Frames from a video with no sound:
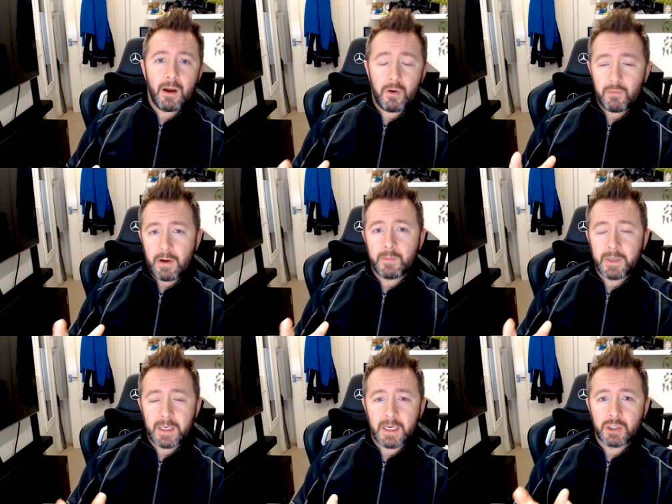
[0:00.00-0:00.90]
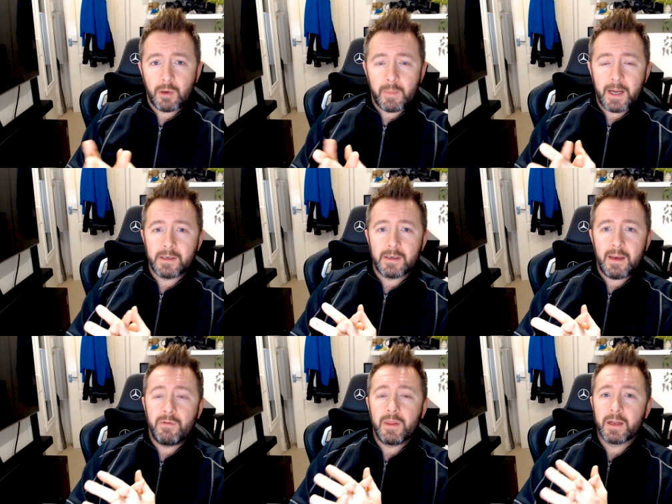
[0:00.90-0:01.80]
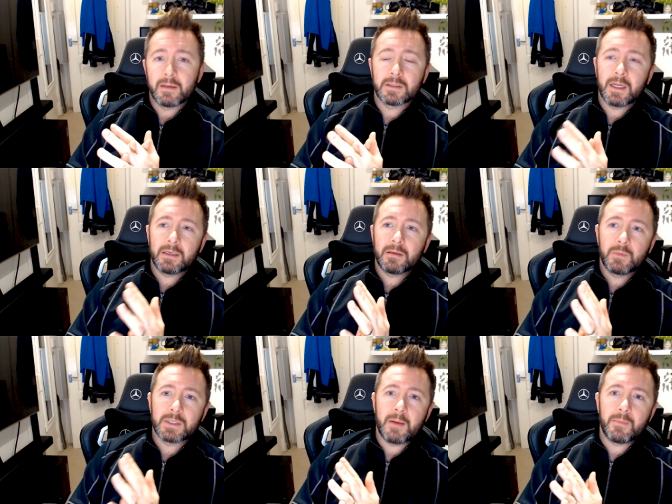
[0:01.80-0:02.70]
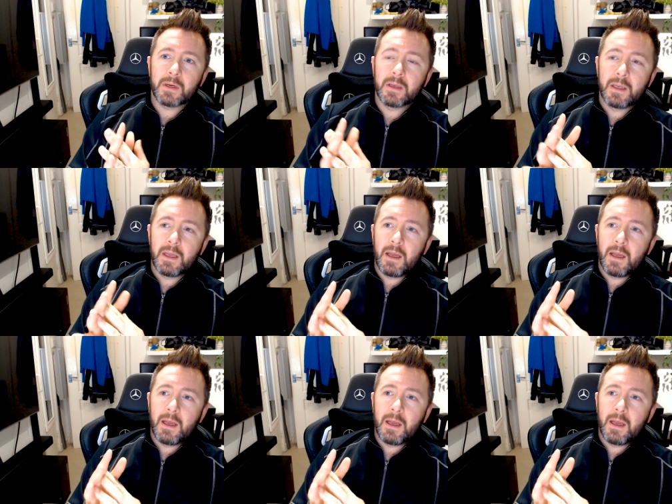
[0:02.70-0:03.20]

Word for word: around my day job and everything else that was happening.